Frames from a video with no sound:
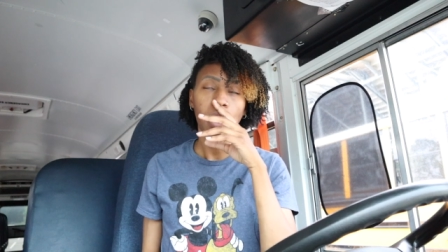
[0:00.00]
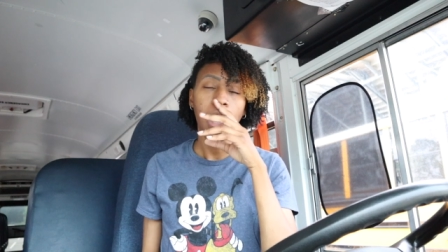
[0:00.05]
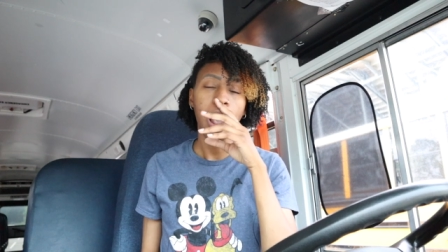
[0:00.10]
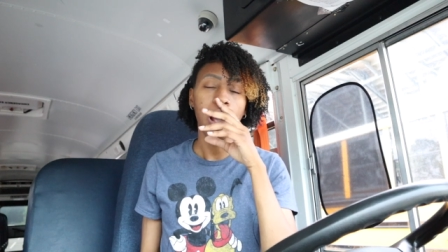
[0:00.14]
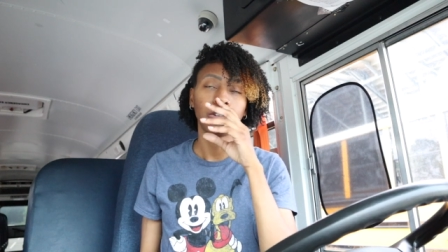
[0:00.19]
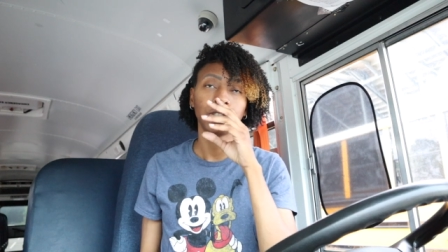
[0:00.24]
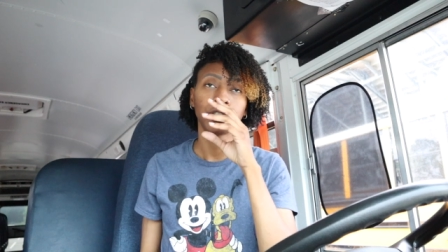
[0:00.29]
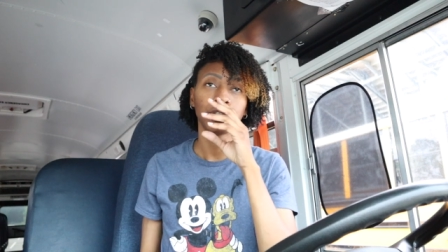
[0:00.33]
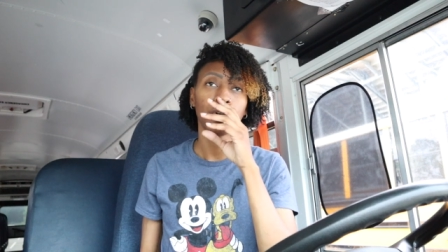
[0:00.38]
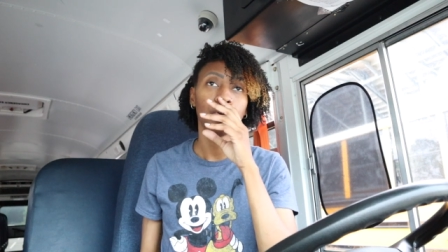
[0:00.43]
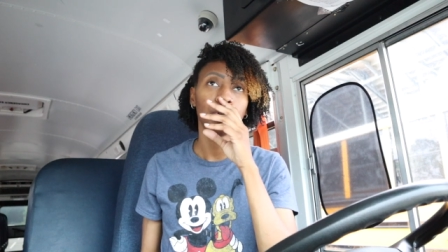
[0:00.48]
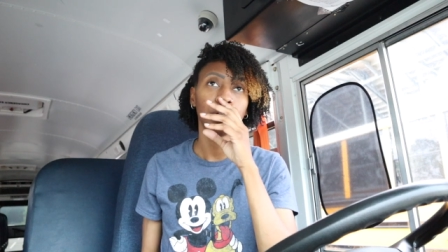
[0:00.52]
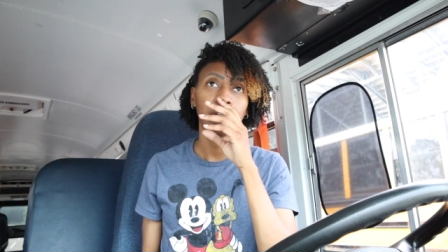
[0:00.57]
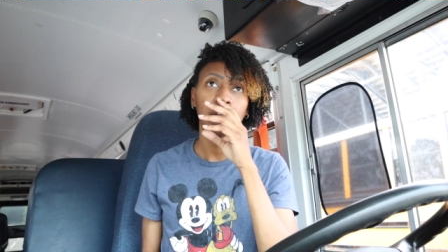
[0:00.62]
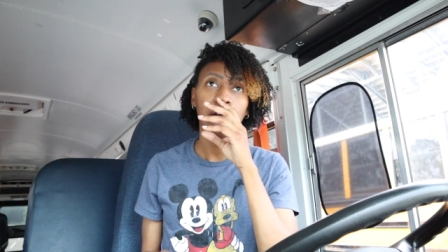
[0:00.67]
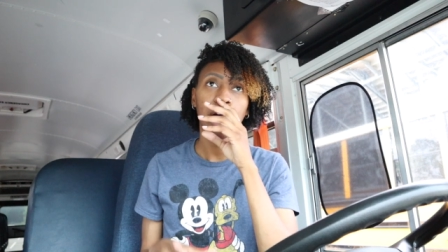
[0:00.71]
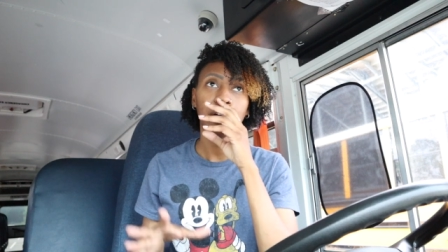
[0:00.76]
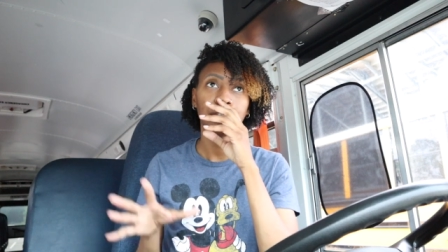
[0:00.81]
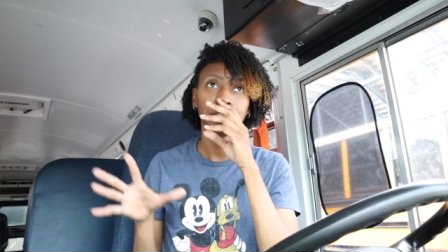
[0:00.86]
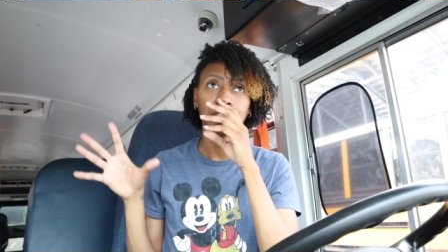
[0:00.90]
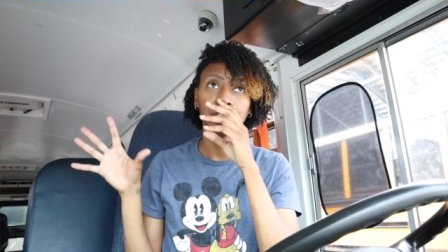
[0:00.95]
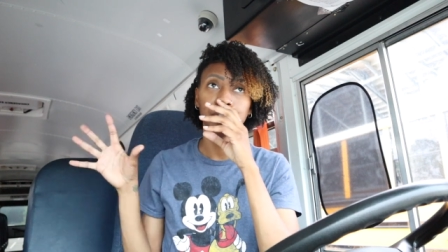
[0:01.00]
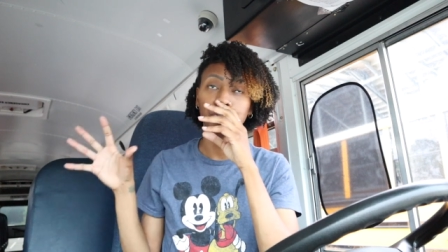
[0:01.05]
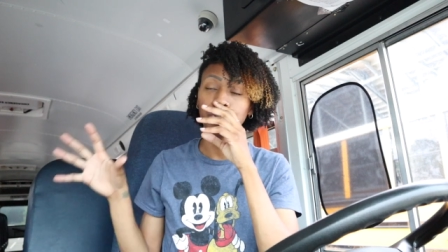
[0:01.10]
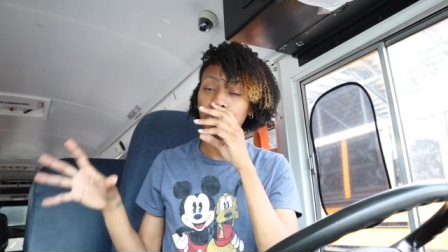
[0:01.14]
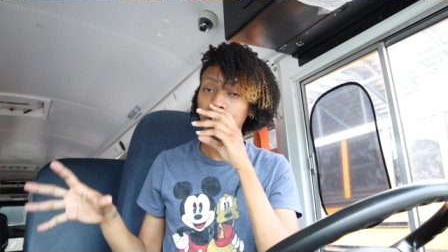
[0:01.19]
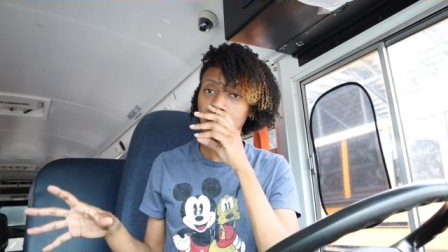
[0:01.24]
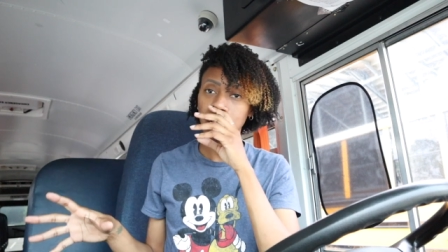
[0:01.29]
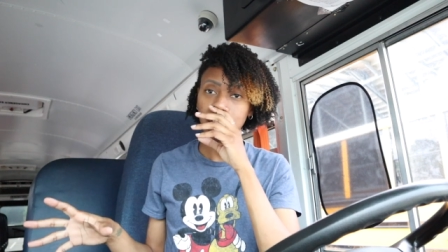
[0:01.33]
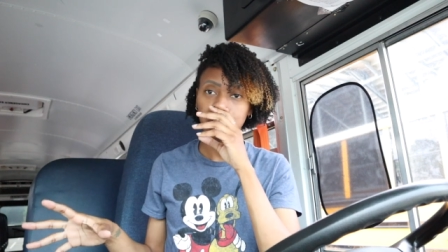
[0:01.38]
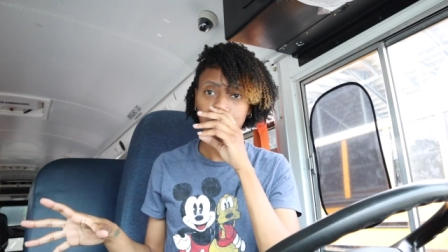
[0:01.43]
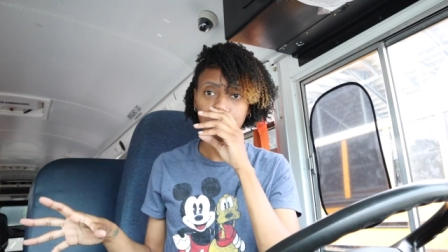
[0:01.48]
I was only out there
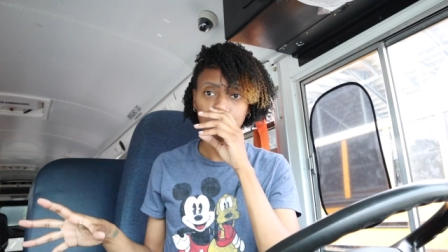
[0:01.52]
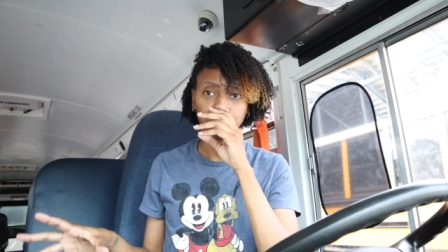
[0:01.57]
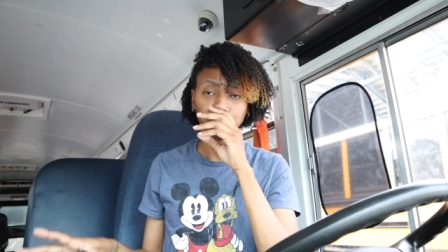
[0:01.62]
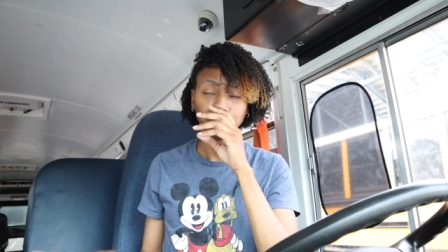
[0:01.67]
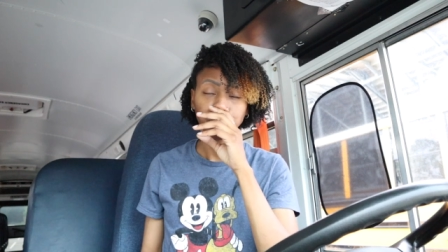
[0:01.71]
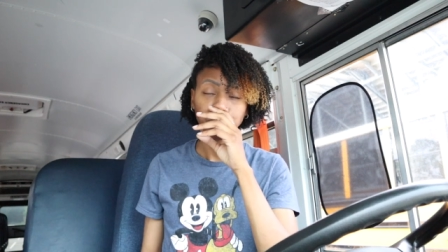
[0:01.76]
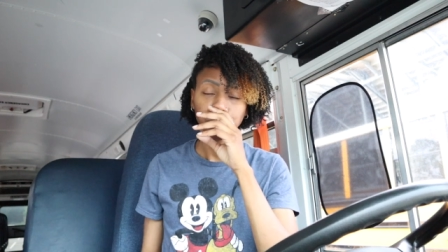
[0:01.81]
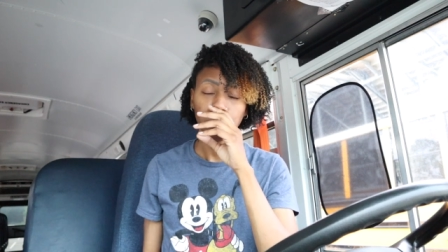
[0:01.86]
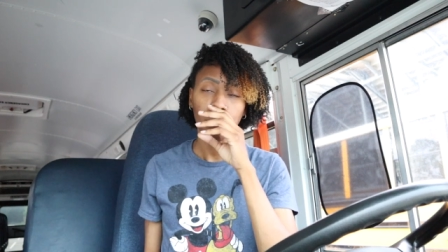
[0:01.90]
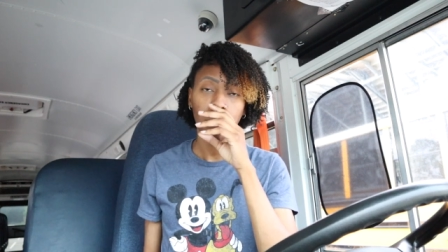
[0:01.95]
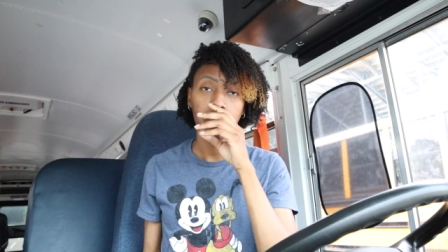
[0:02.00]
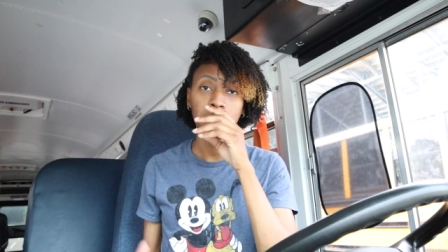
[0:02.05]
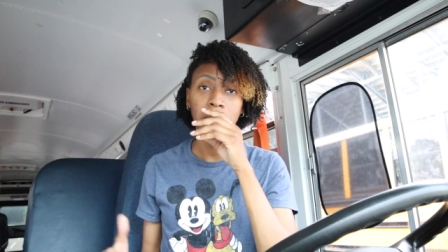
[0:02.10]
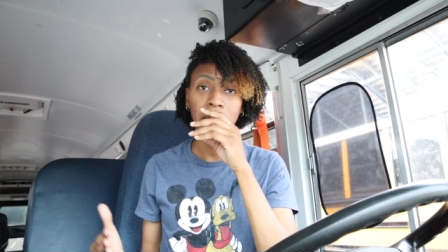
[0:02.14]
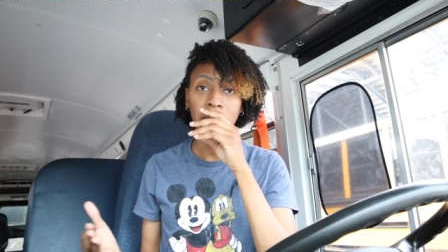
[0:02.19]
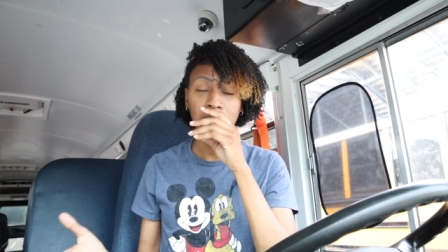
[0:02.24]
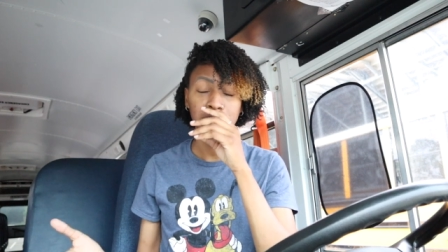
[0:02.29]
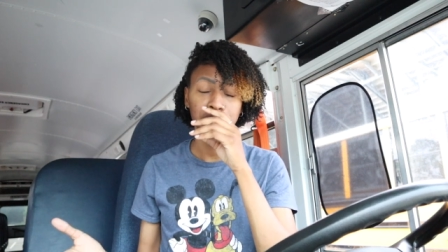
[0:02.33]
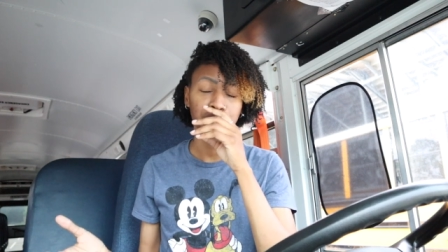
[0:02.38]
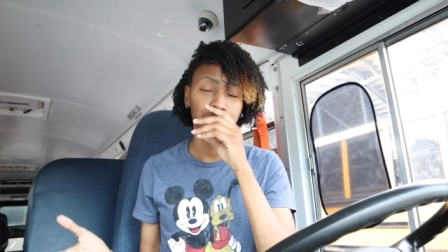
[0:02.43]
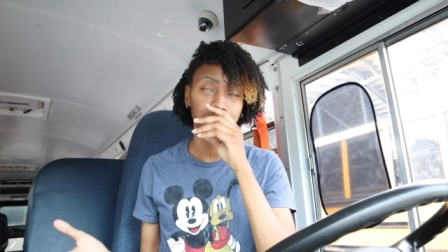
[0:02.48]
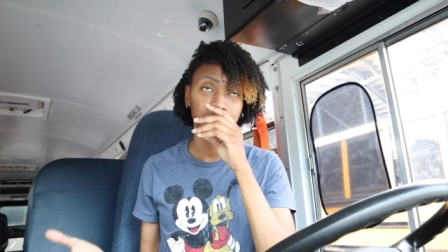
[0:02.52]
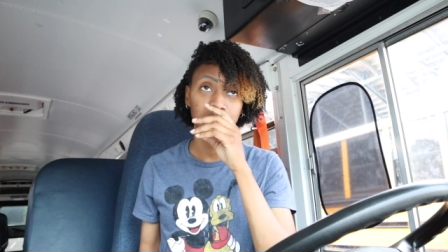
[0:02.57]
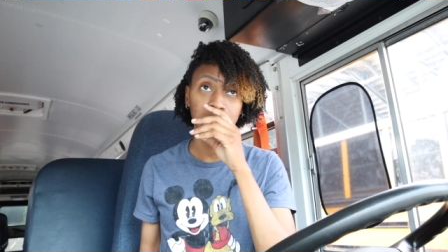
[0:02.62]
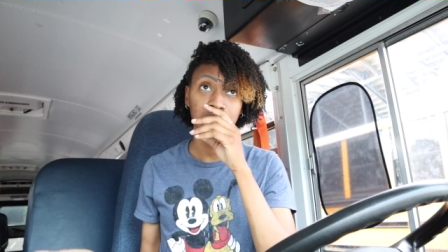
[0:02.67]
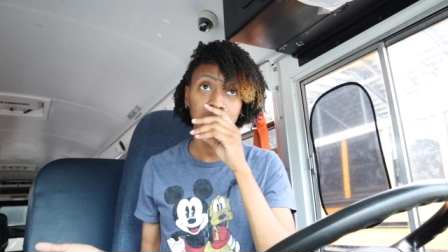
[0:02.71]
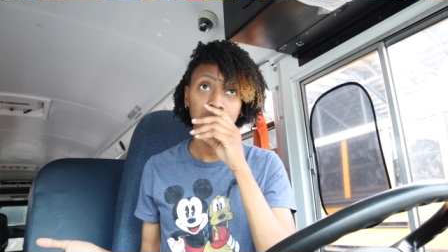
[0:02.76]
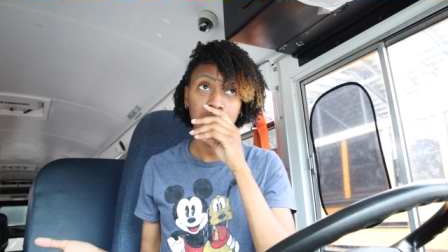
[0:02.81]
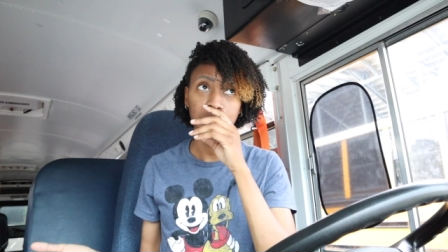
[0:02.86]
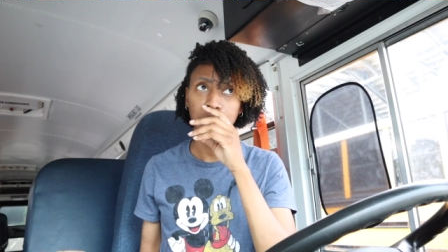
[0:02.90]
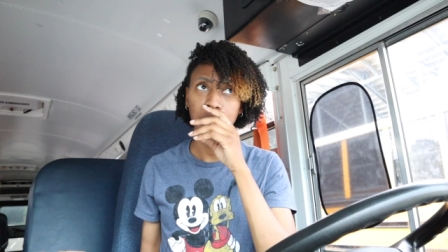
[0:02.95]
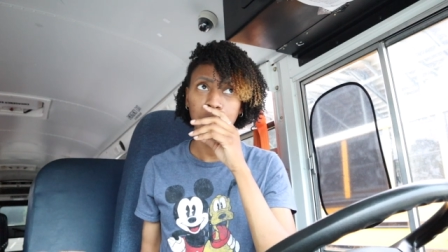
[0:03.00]
door dashing, making extra
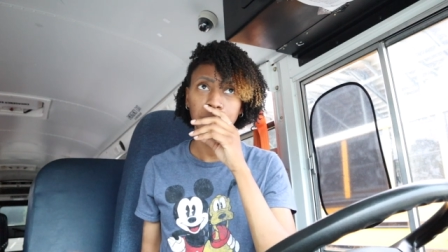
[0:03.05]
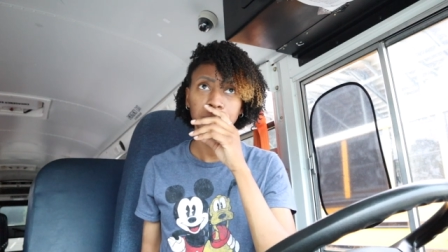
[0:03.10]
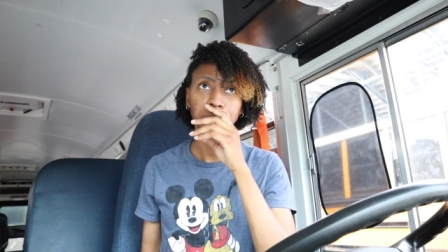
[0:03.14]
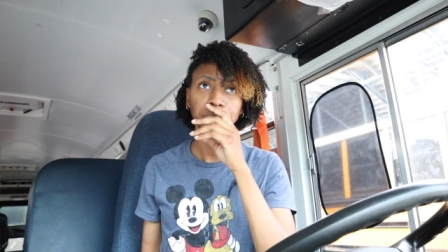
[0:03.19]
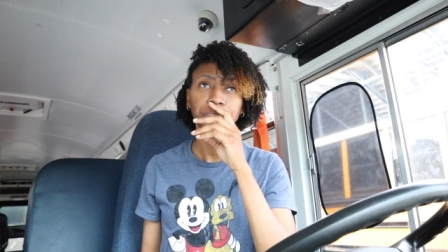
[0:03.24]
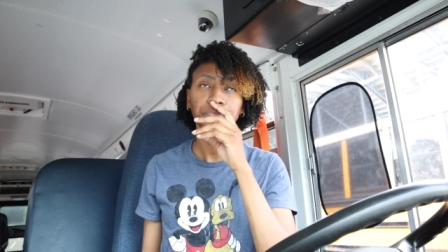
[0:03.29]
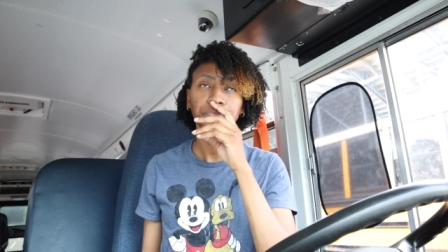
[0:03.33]
money that way.